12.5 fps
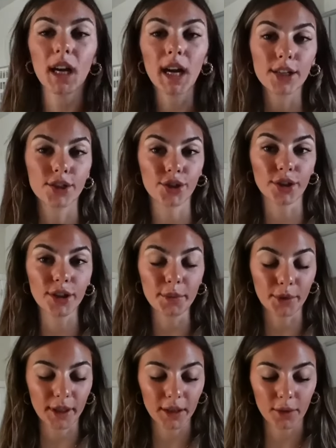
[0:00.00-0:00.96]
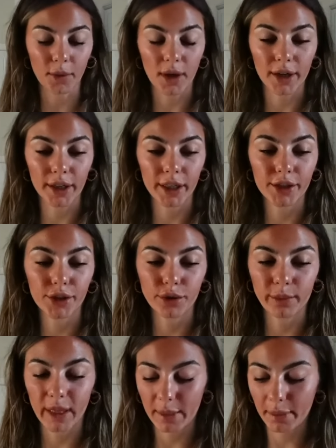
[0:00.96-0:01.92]
I just started boiling the water
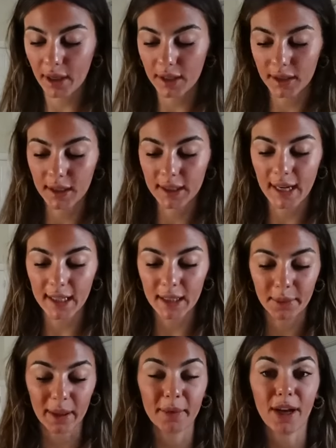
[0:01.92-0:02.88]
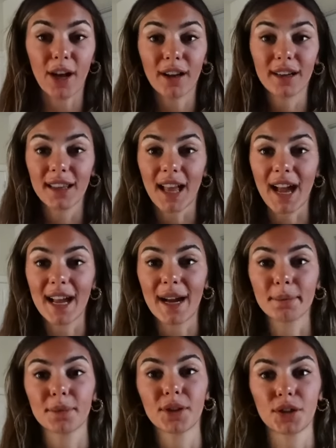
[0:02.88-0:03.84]
to make pasta salad, but I'm not gonna lie,
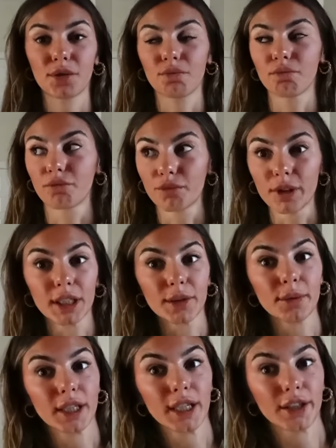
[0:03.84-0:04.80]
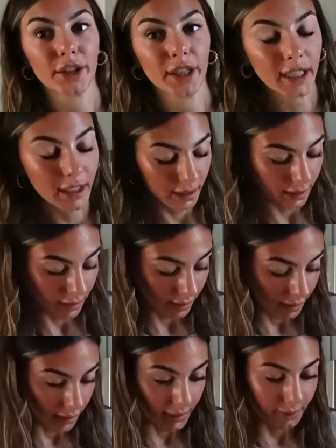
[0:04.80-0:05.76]
I'm really, really hungry.
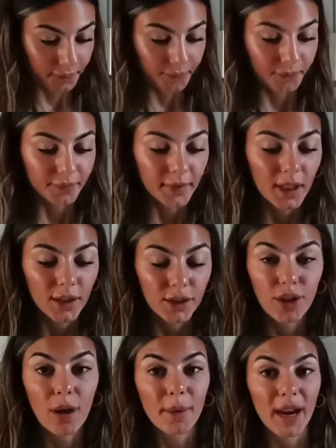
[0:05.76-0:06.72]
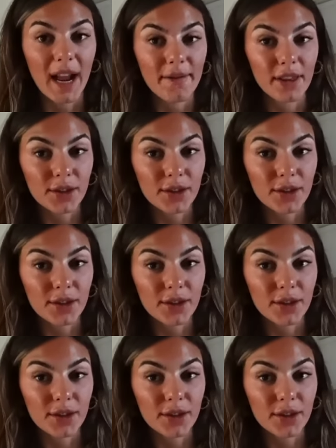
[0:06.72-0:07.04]
So I'm gonna have a